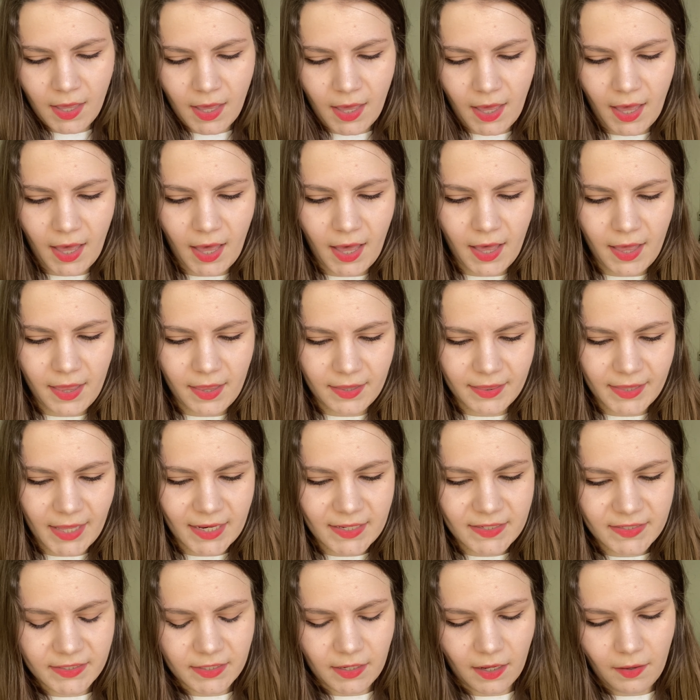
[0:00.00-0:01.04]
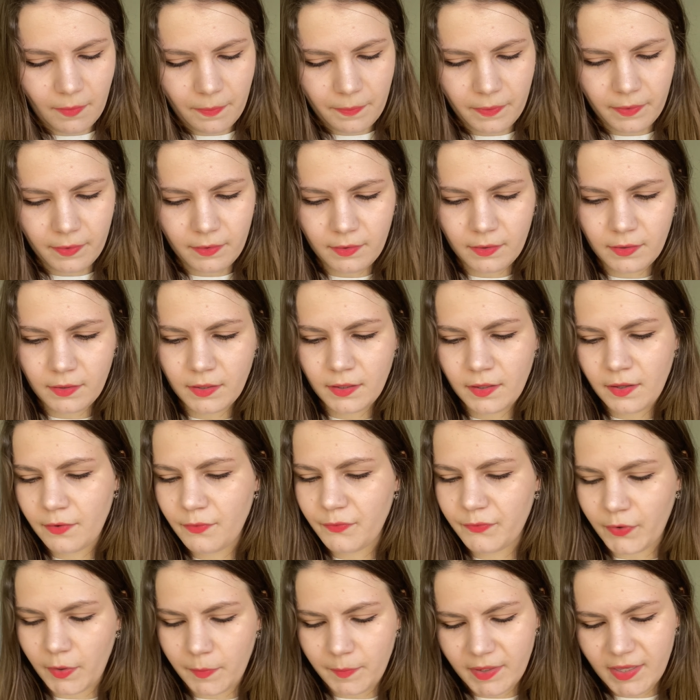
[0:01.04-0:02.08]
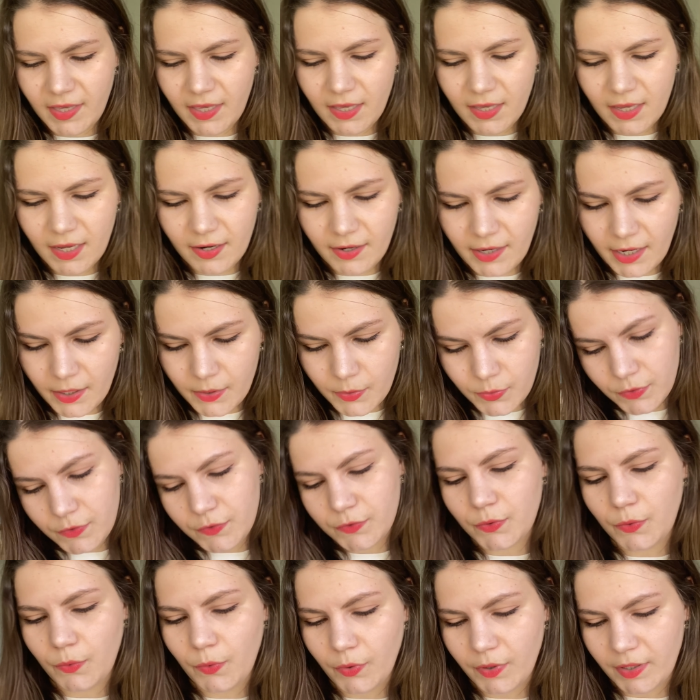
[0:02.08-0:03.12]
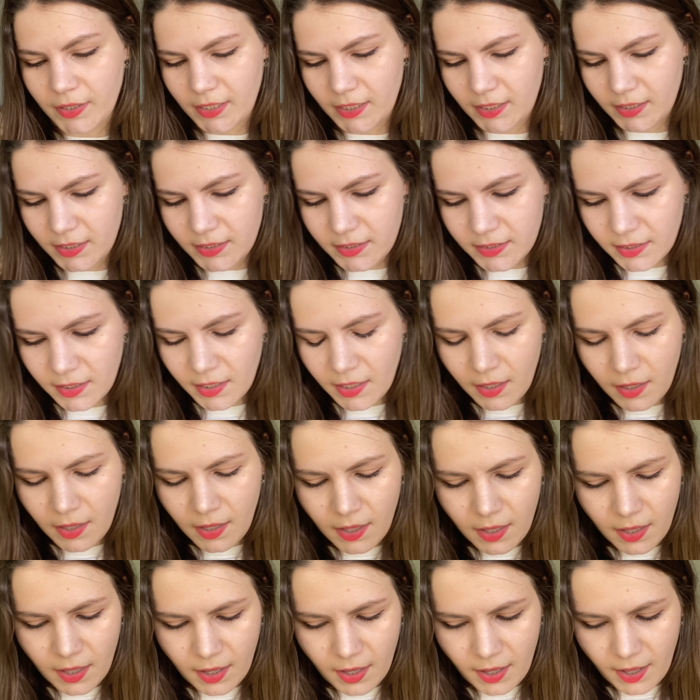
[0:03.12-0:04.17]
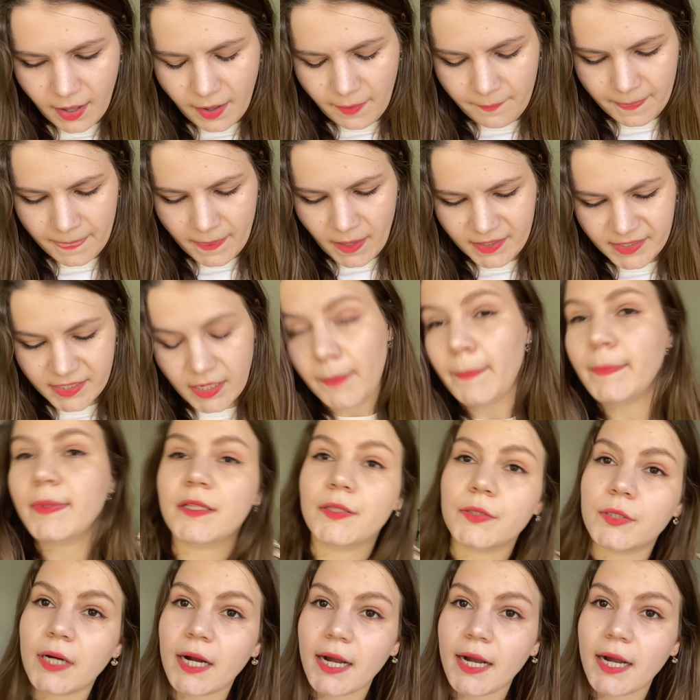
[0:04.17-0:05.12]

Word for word: And next up from Geek Gear, I also ordered um, a Dumbledore